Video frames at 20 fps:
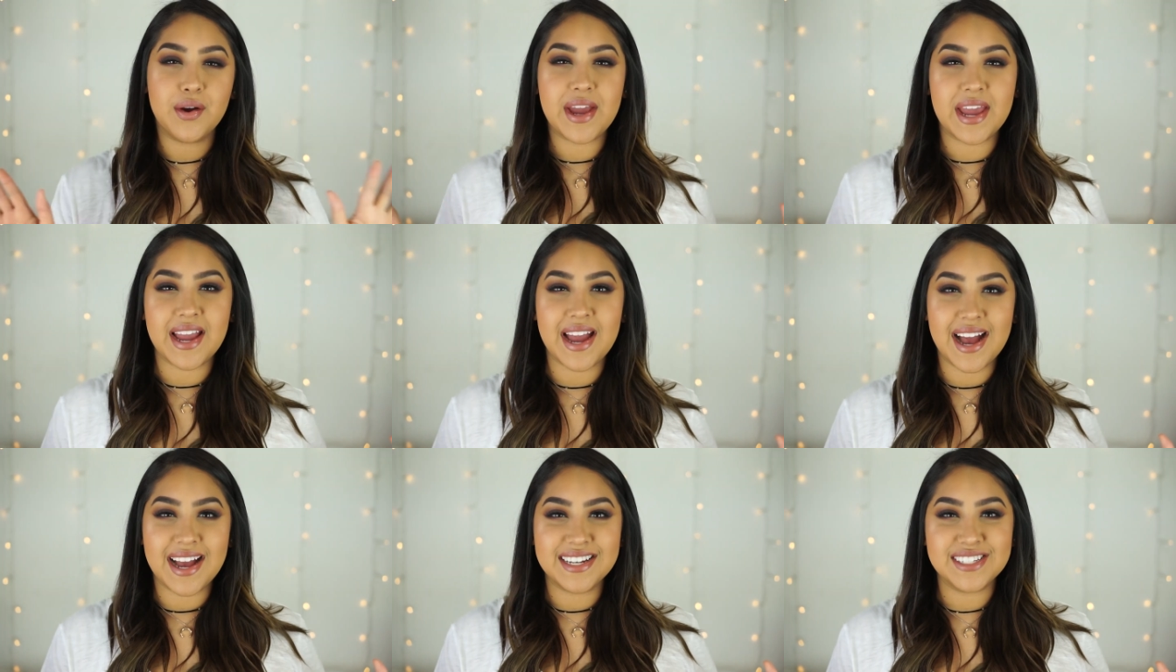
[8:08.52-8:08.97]

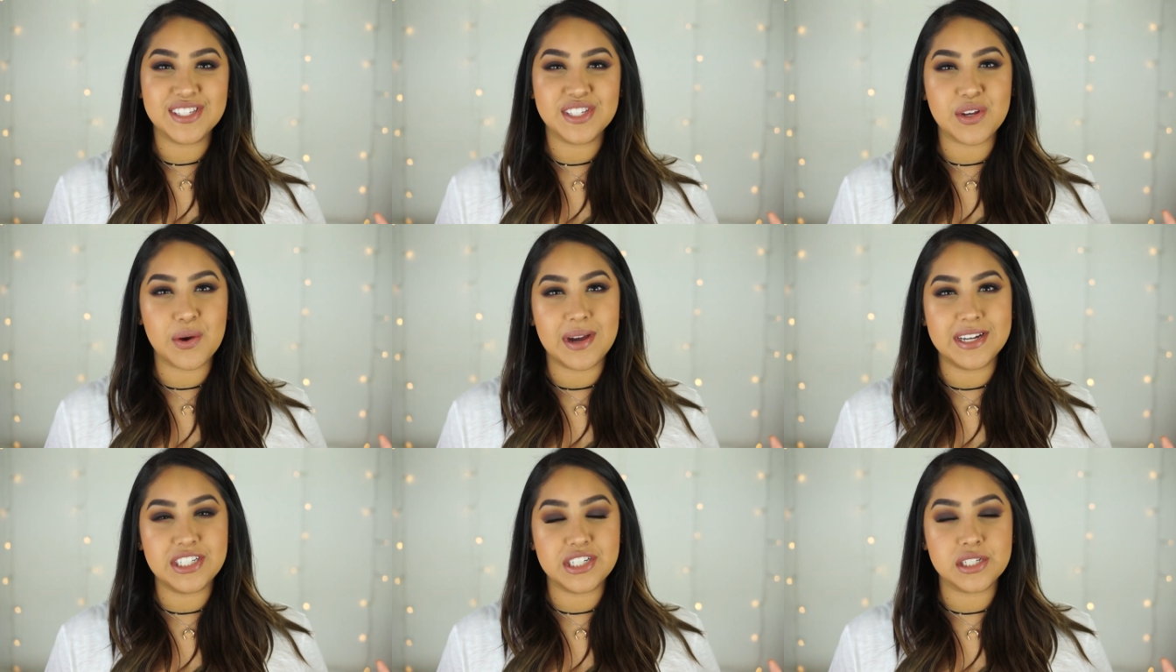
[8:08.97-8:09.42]
Okay guys,
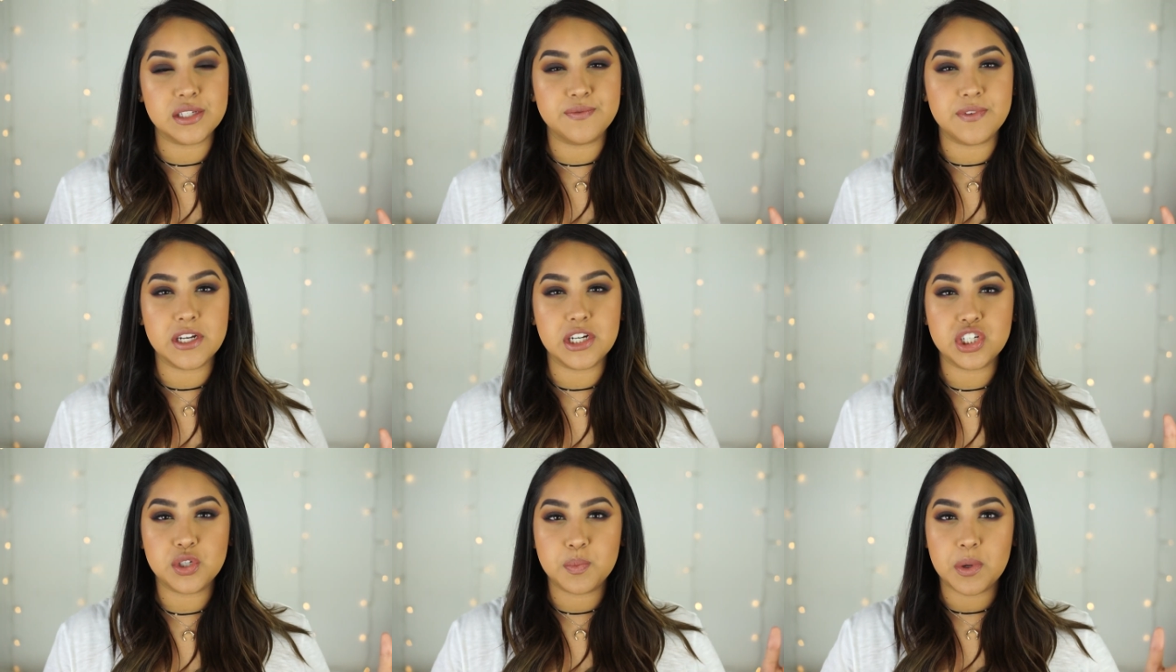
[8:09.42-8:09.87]
so I just
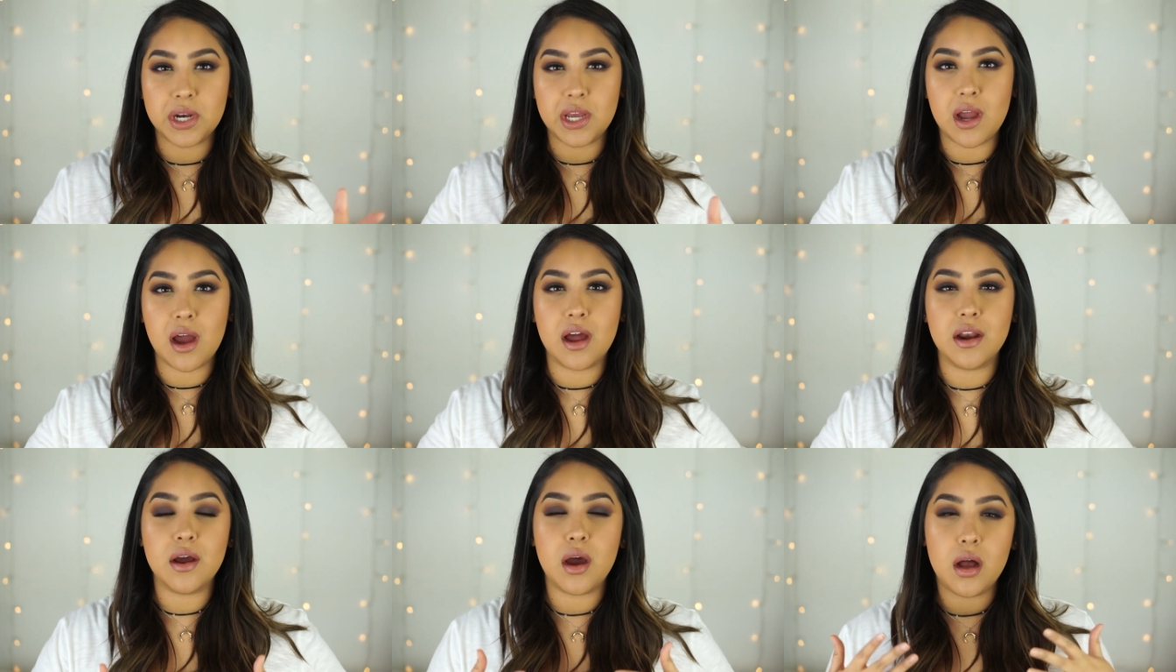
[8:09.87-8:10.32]
finished
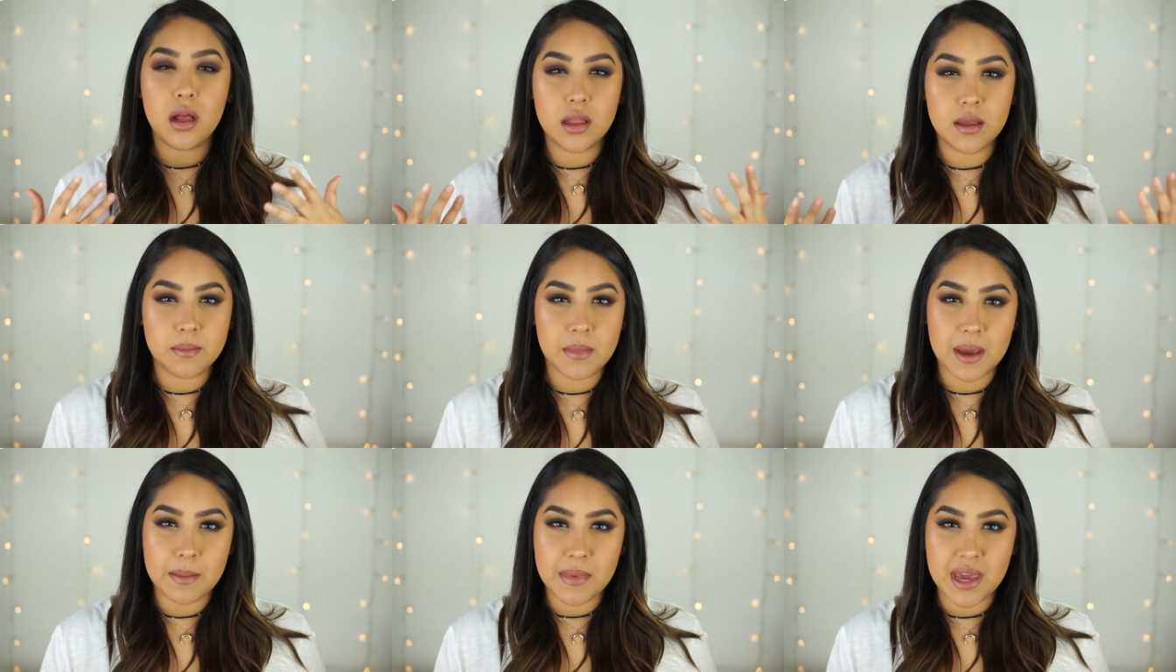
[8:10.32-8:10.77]
putting on all
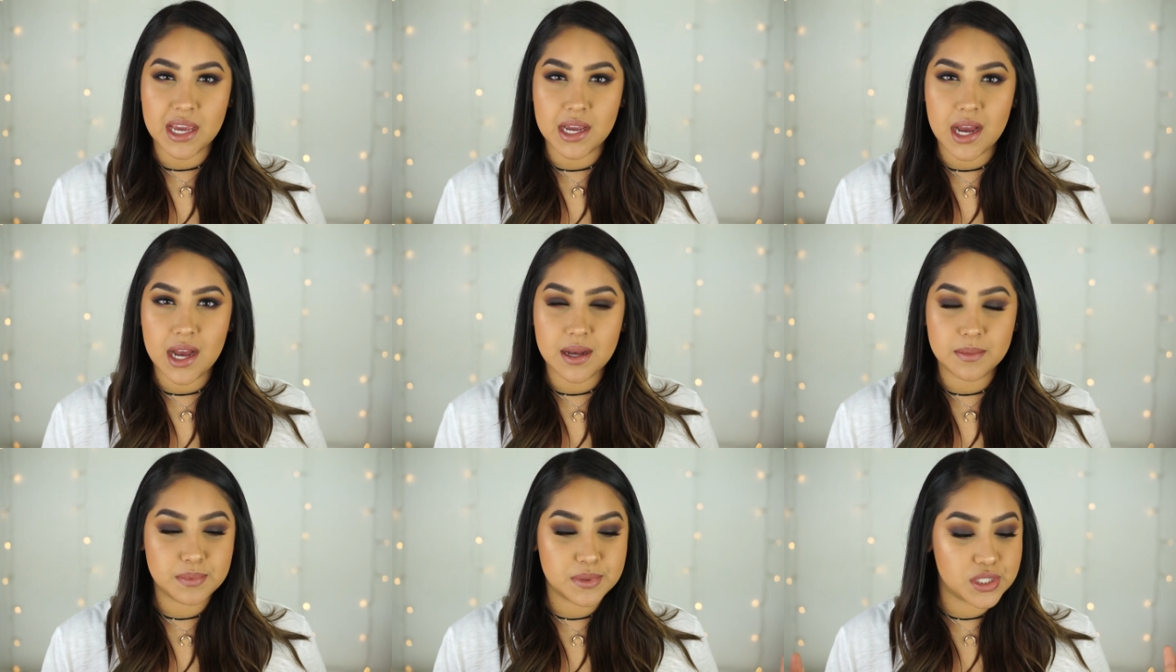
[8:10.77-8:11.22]
of my
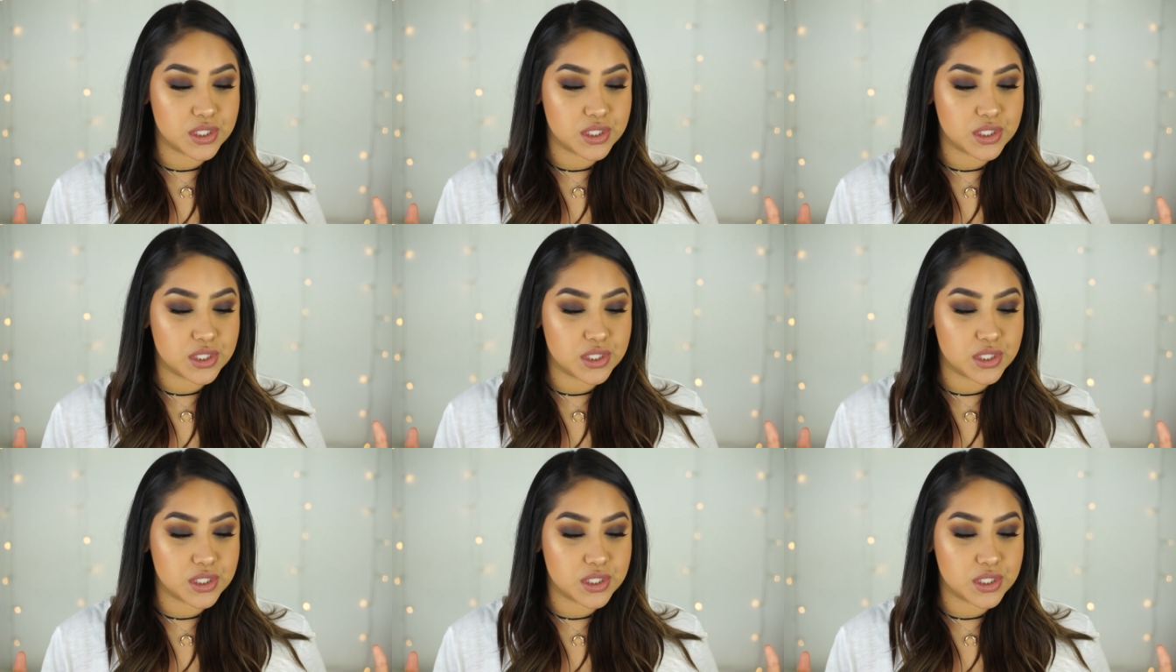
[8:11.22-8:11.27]
makeup,